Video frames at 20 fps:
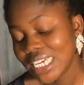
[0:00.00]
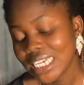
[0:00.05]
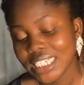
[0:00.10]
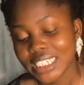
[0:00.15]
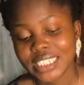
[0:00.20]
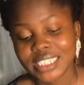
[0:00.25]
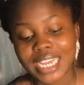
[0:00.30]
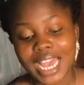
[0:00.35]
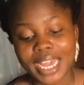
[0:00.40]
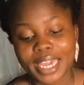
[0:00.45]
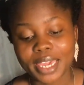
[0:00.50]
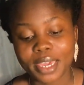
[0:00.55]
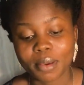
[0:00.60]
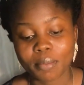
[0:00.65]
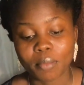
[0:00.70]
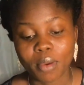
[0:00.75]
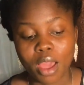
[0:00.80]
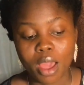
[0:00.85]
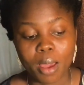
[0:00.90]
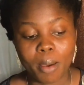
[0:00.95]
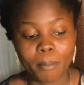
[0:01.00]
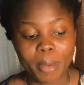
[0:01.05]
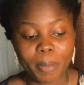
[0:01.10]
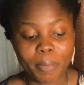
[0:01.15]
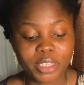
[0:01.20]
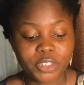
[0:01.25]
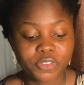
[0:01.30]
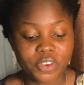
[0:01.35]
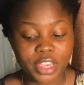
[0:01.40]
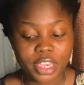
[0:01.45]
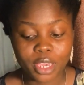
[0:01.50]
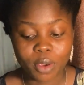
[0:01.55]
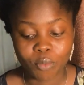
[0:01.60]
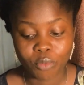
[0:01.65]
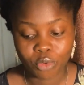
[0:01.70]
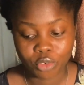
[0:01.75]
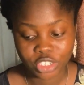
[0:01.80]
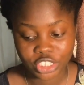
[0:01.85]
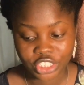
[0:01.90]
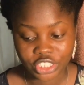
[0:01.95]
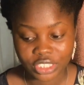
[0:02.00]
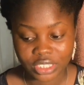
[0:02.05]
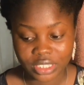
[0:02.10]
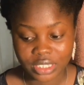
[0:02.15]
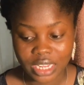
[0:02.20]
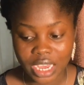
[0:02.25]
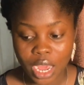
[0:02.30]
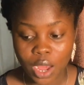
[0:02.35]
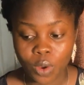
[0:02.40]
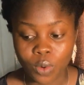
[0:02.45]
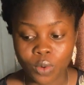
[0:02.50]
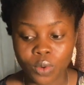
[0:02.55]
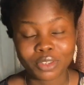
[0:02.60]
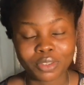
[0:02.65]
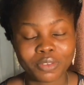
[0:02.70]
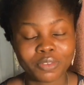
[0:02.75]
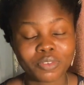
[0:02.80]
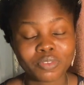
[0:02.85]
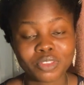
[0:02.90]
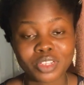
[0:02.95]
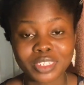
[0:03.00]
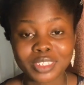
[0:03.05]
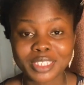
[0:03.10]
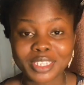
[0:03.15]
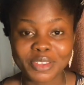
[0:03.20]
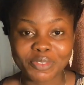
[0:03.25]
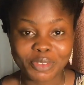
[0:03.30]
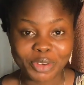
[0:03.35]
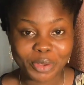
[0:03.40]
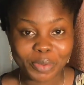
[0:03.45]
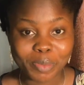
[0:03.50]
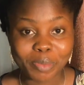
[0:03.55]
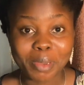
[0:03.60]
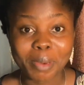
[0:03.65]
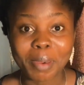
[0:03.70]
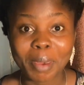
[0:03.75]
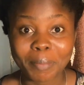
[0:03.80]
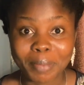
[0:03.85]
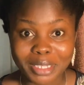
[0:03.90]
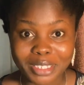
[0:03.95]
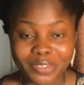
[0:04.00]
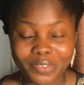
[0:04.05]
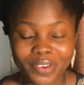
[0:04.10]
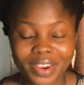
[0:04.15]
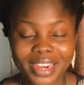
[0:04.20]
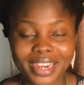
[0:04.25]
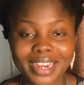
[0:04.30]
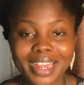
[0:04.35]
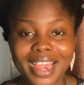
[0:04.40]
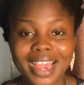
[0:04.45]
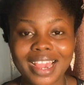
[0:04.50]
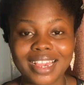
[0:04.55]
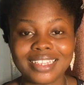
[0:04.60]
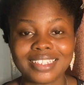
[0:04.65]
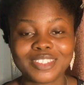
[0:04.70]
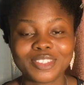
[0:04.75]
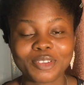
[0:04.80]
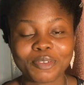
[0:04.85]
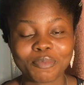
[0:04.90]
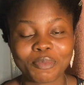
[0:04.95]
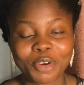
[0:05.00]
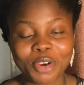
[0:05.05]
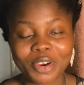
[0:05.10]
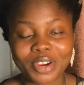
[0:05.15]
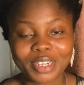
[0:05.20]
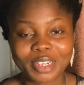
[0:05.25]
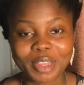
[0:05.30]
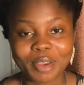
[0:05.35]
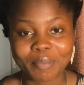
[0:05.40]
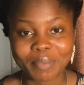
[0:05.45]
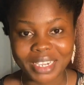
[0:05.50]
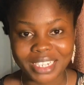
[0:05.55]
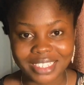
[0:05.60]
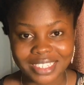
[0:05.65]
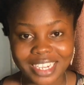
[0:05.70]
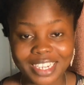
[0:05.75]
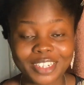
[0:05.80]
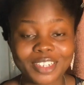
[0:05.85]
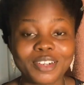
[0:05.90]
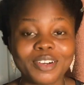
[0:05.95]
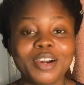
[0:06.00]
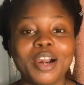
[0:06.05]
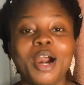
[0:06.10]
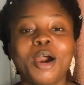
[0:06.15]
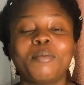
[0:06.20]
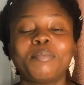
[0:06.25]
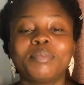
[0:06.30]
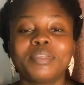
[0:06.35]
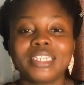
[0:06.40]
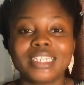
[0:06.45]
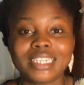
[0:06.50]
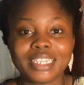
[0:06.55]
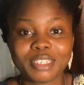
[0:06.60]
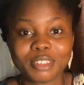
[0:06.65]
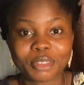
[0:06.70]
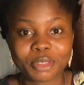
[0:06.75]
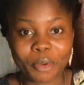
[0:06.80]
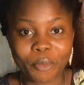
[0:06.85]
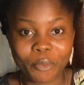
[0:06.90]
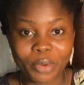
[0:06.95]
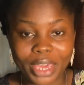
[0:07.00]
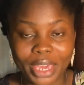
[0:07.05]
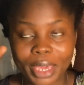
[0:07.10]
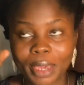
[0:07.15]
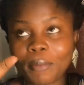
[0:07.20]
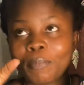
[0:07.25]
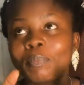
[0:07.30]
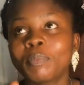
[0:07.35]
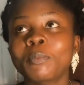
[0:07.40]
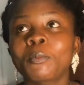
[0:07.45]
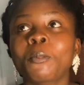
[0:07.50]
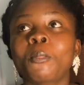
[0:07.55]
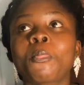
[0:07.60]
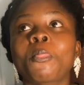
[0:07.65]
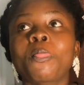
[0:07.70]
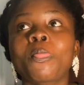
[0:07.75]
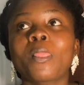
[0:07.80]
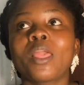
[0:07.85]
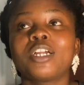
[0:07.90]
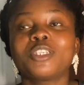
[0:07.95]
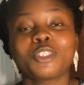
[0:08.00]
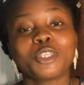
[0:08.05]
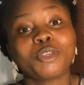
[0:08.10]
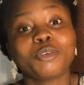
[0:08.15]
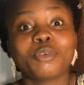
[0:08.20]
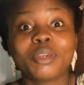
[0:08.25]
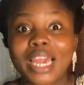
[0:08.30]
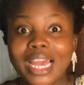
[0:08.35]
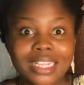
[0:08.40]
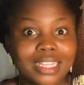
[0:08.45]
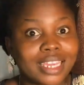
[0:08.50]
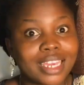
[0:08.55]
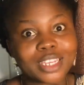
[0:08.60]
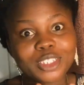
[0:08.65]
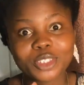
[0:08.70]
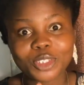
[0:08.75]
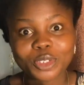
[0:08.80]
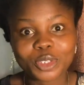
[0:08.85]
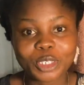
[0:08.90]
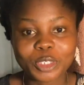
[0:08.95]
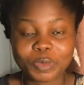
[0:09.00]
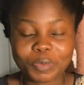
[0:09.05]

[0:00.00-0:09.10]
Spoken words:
Isha came. My best friend came rushing down. If you've not seen a video with me and my best friend, it's currently on my channel. I'll put the link somewhere here, so you can get to know his